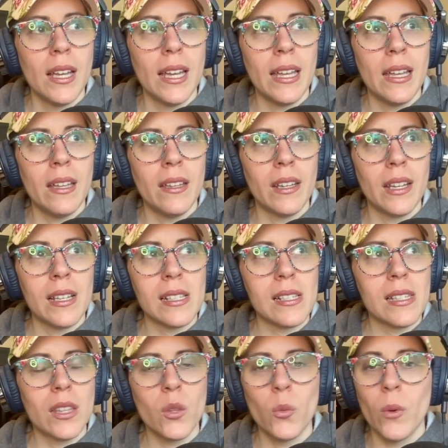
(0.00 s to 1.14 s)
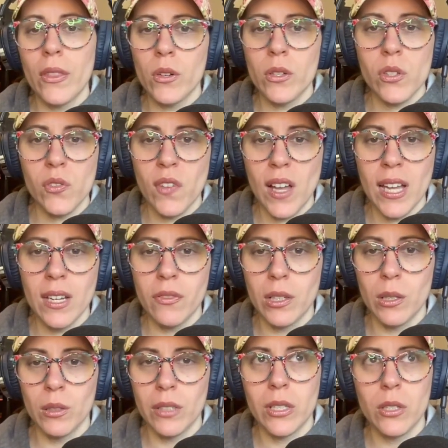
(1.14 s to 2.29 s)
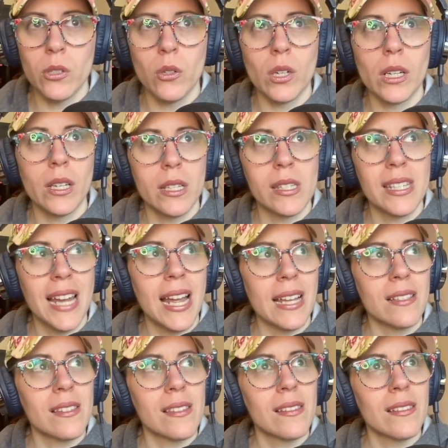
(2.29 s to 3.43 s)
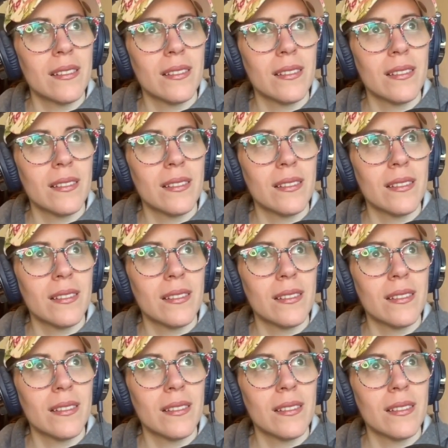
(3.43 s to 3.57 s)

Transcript: And as I said, the weather is fine. If you don't live in New York, it's nice.